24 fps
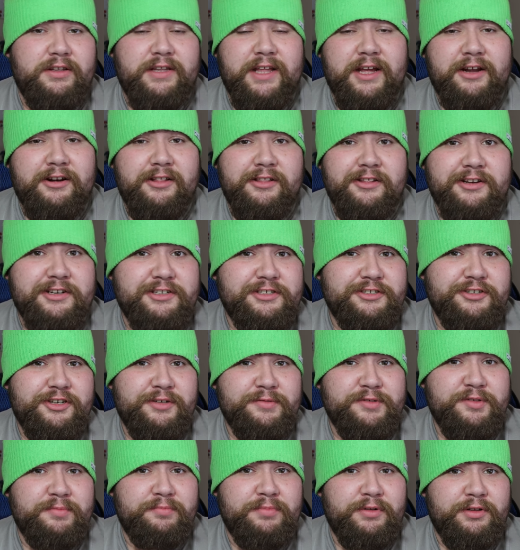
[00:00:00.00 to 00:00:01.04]
down in the
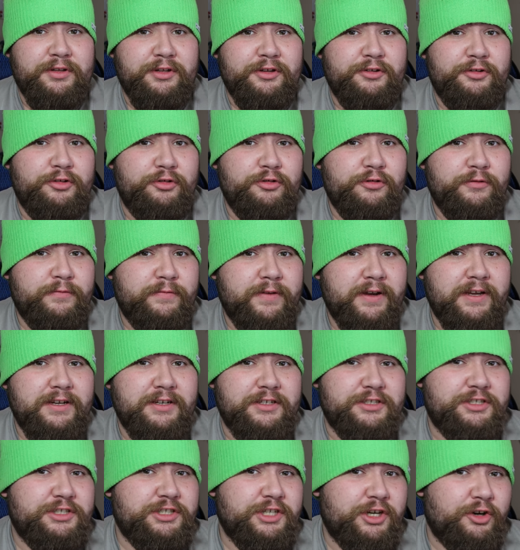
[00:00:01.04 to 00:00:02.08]
description below, you'll
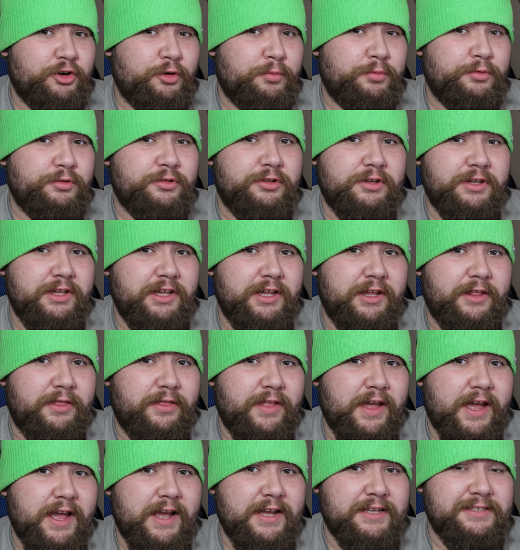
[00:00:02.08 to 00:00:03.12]
find a shareable
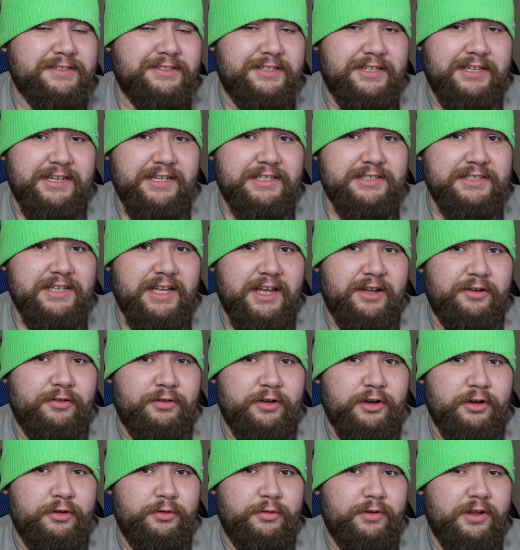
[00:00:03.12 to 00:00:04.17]
link that has the
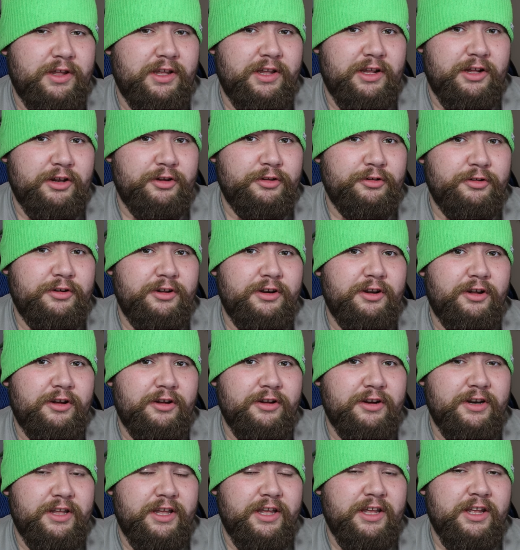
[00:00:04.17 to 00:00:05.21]
discount code included
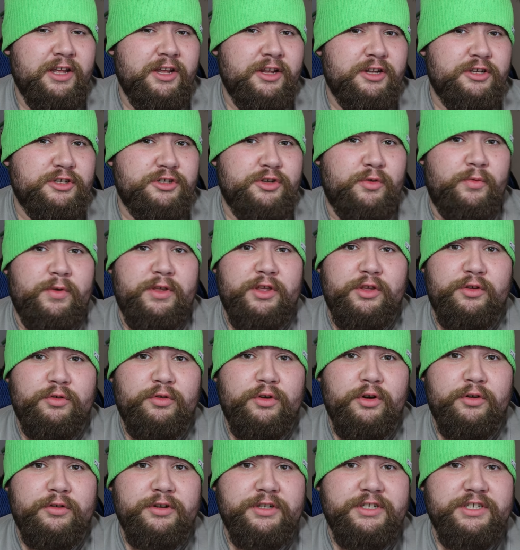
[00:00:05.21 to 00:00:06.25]
on it. So when you
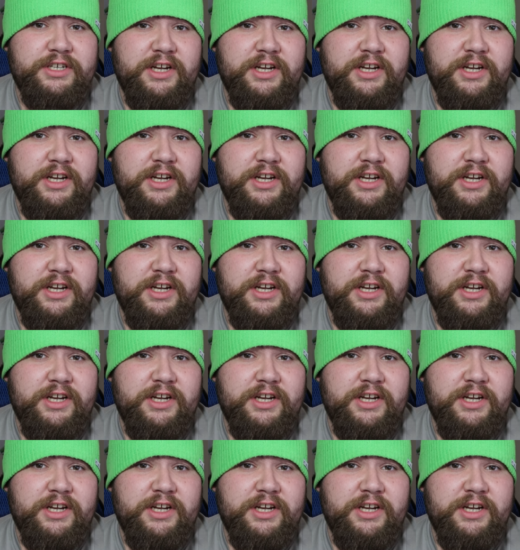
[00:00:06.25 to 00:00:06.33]
go to